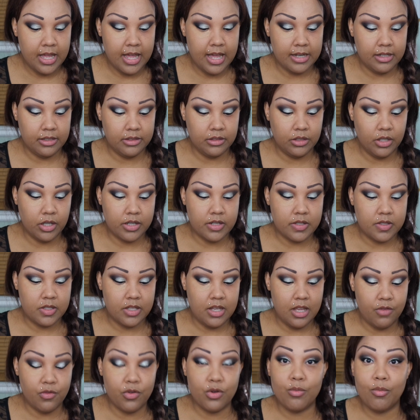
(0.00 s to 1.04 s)
and it
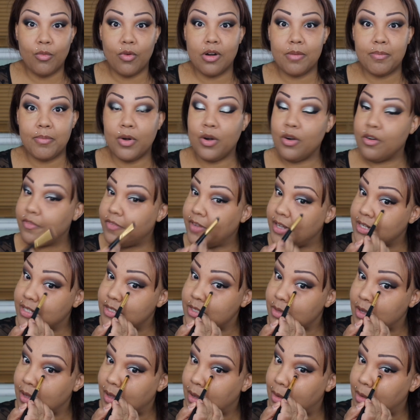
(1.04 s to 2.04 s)
looks even more perfect.